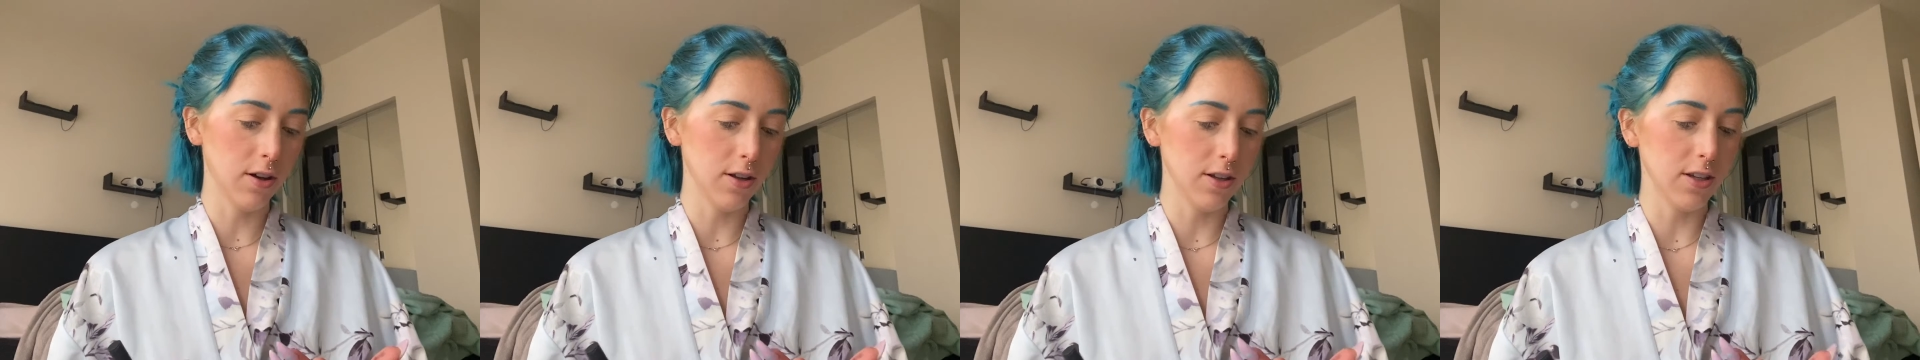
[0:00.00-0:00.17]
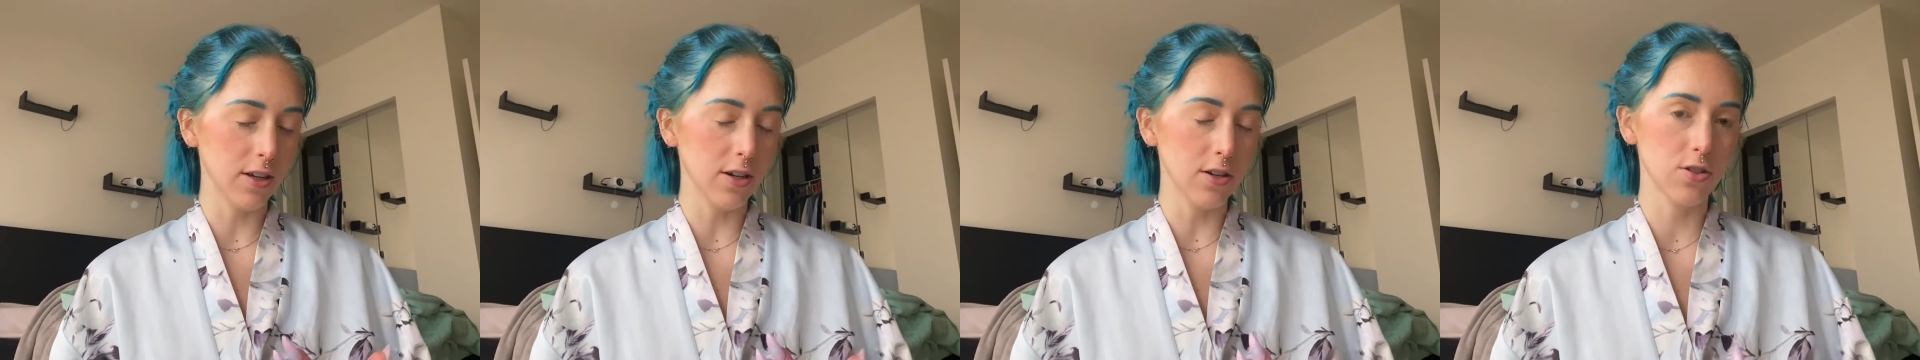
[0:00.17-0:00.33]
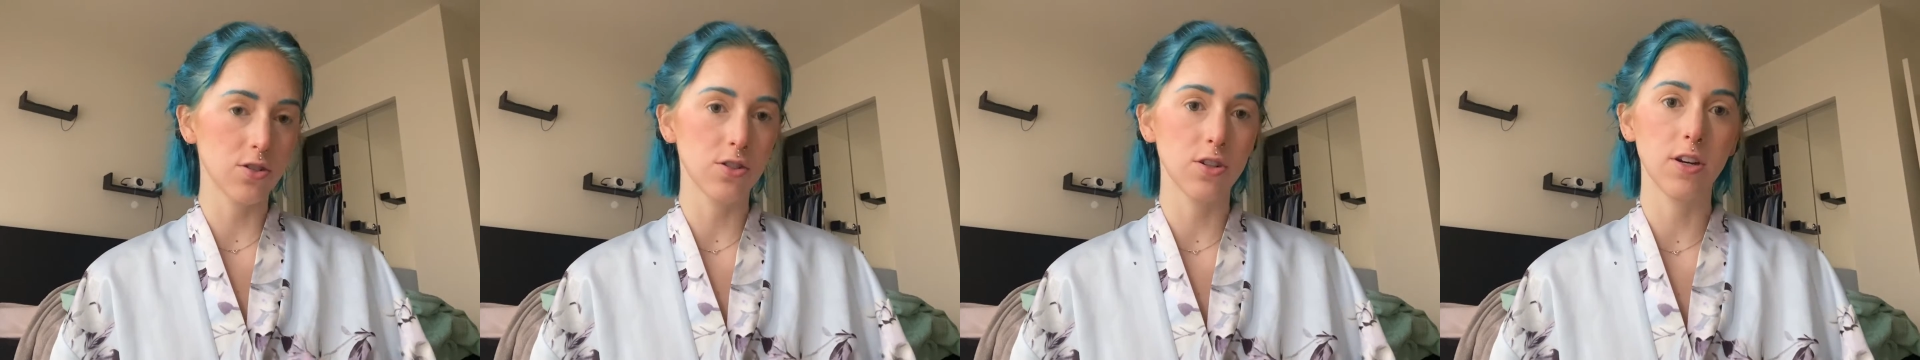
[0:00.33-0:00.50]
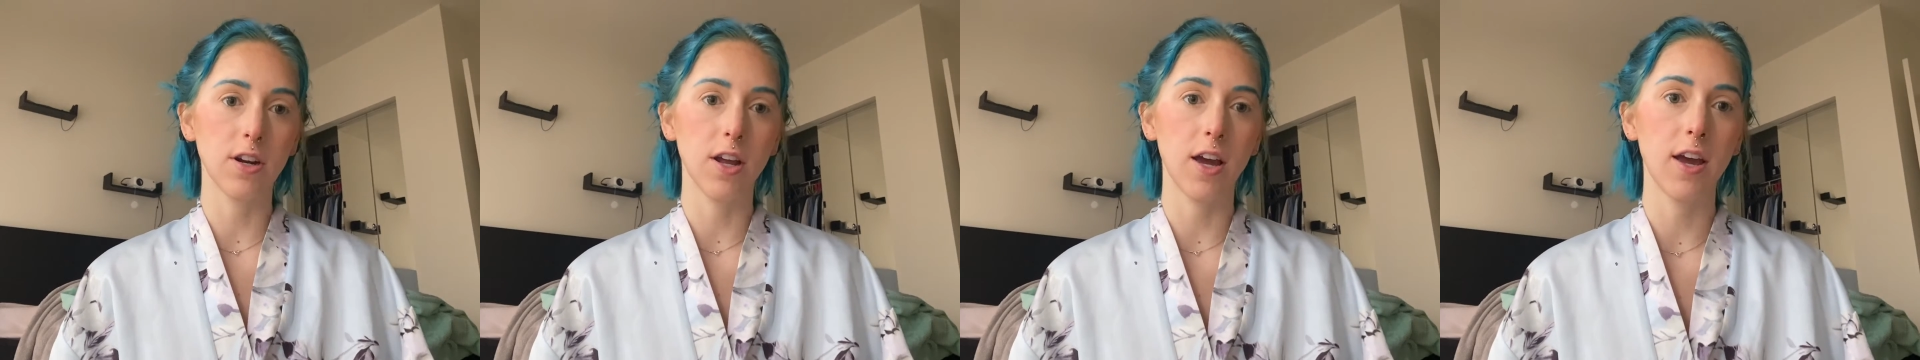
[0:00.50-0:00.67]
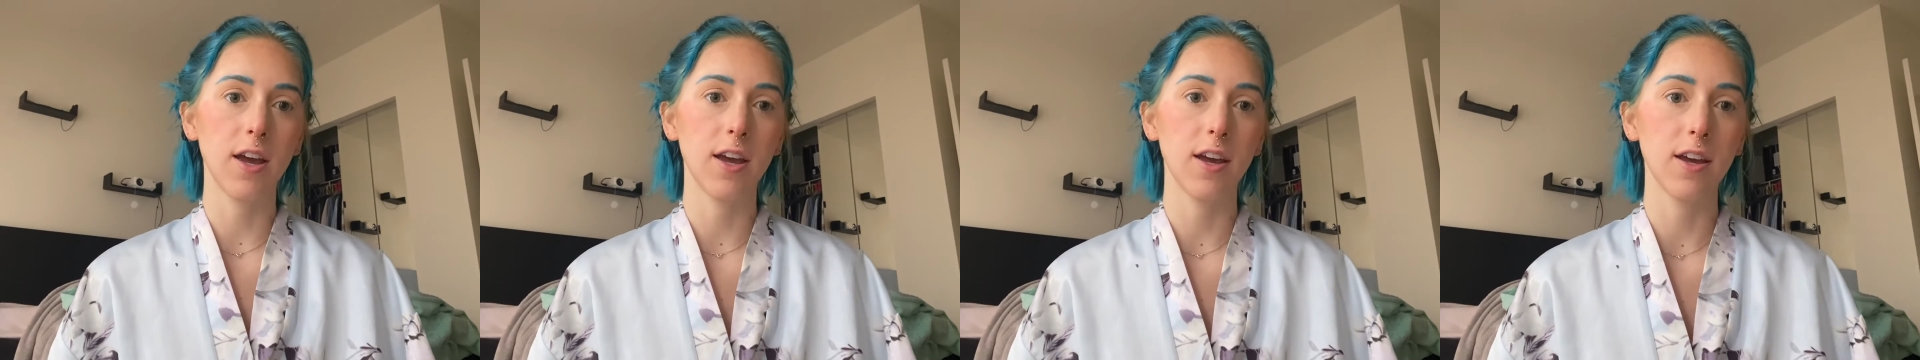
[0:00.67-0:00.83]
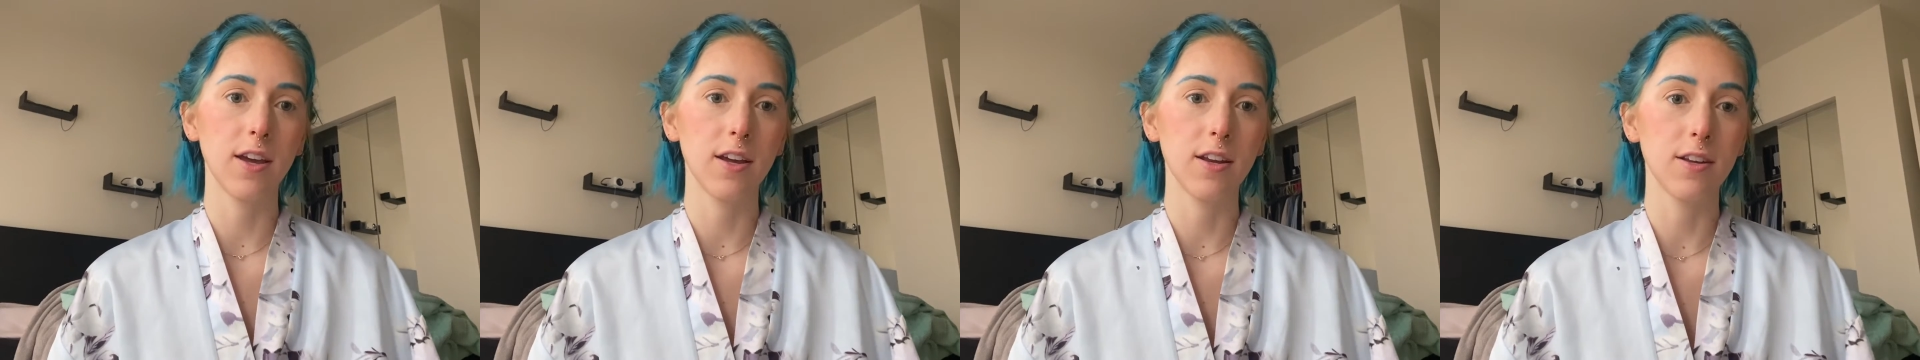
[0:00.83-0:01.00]

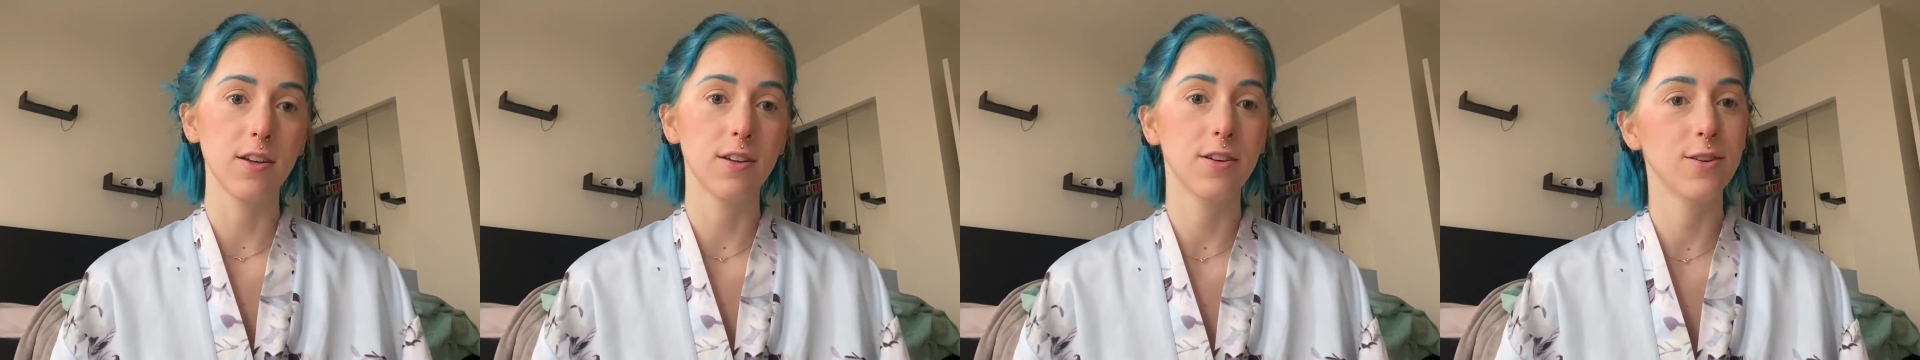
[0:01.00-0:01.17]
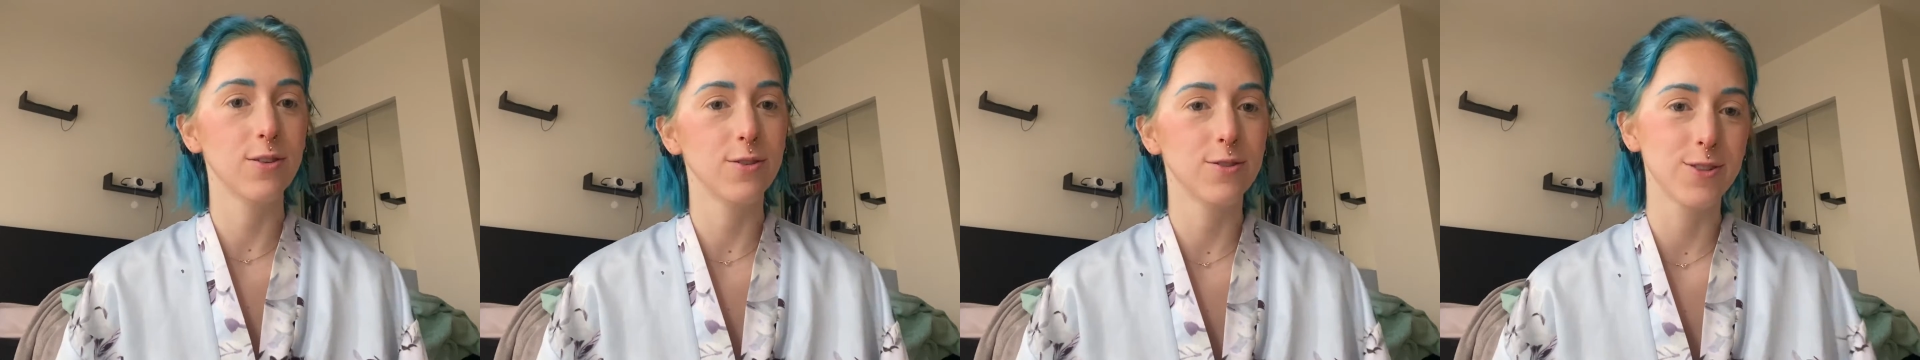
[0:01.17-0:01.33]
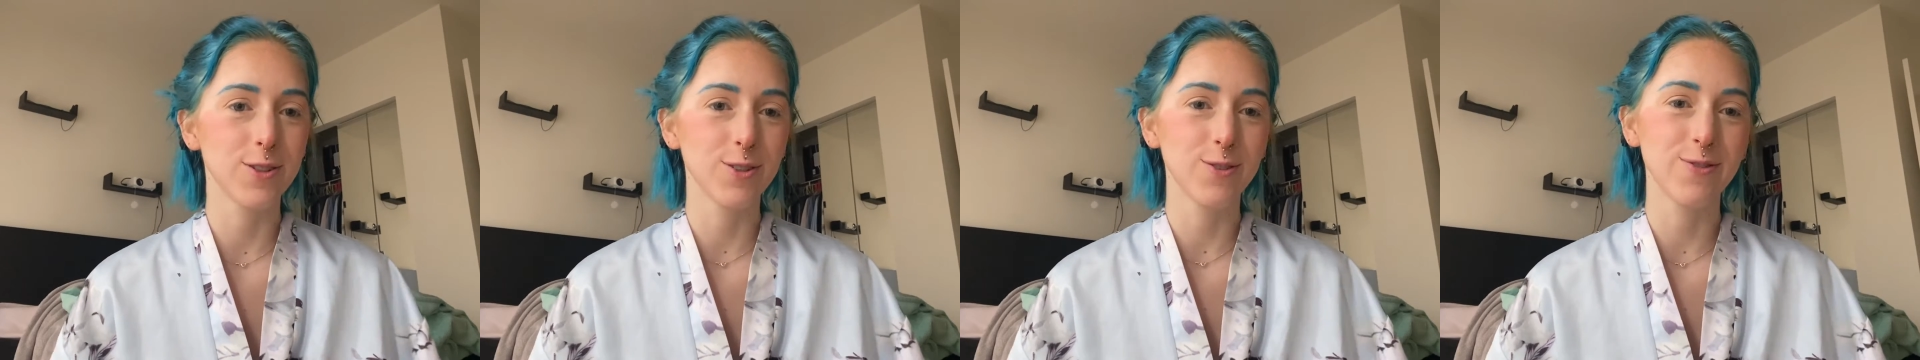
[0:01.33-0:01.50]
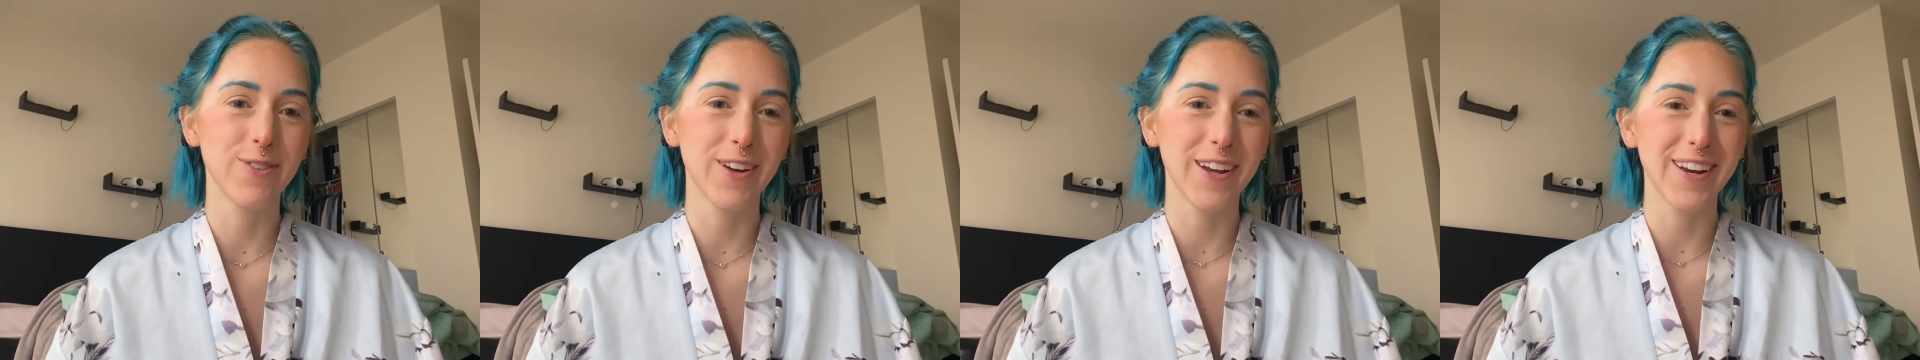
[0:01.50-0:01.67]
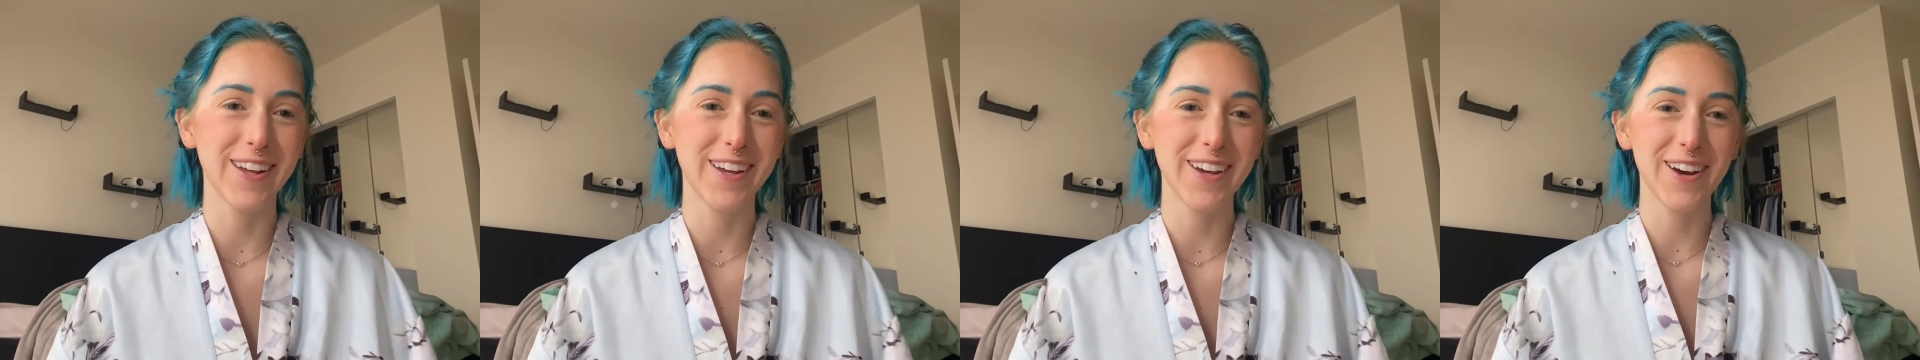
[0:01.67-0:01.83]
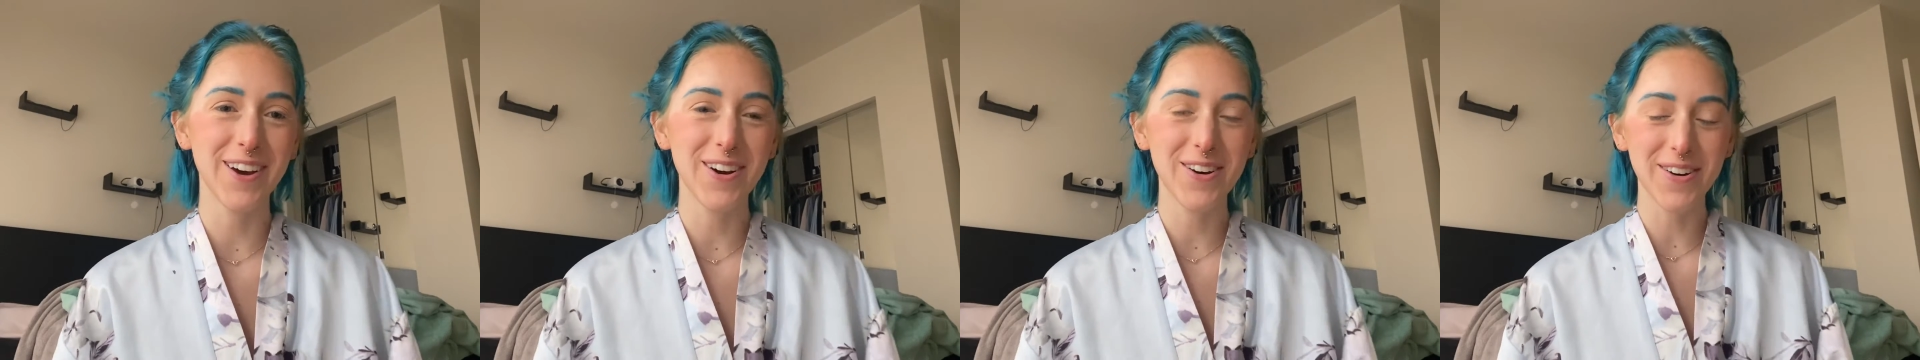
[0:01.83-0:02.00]
yesterday in a YouTube
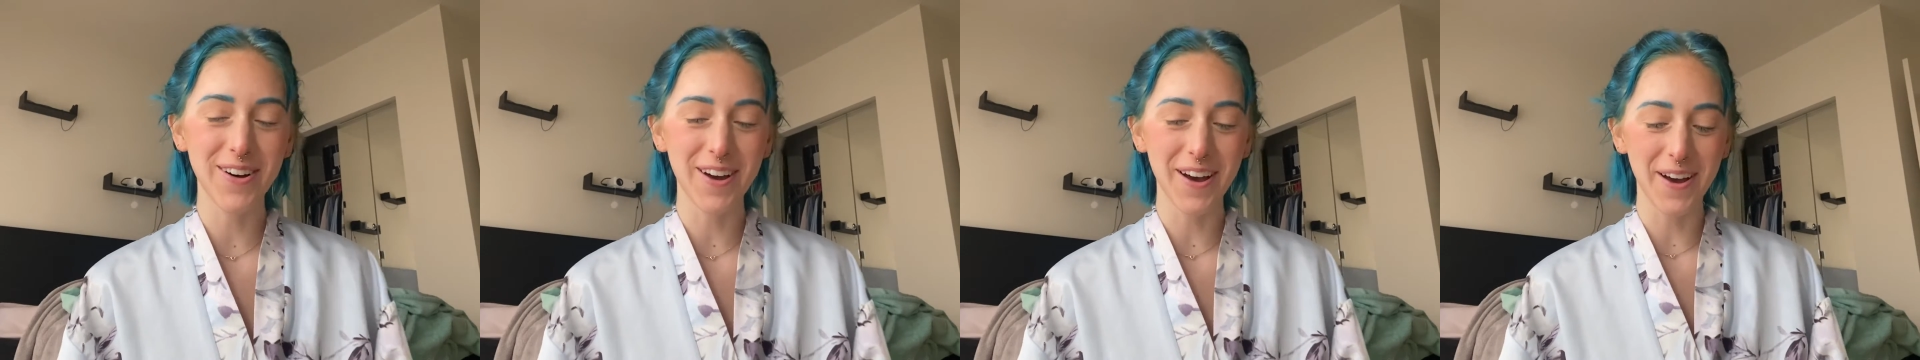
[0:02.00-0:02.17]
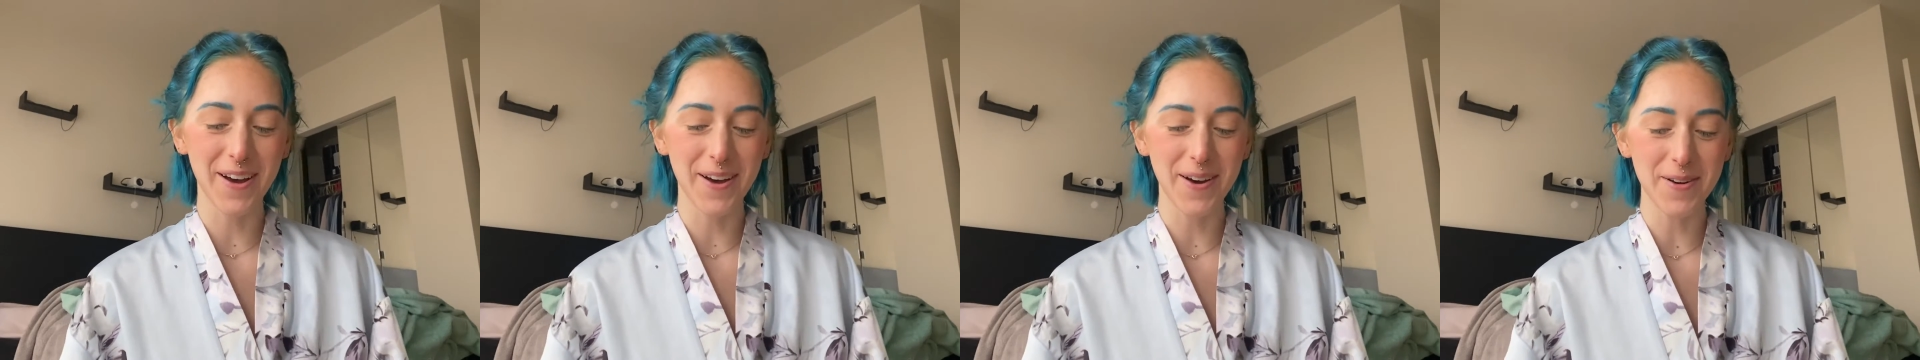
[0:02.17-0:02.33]
video.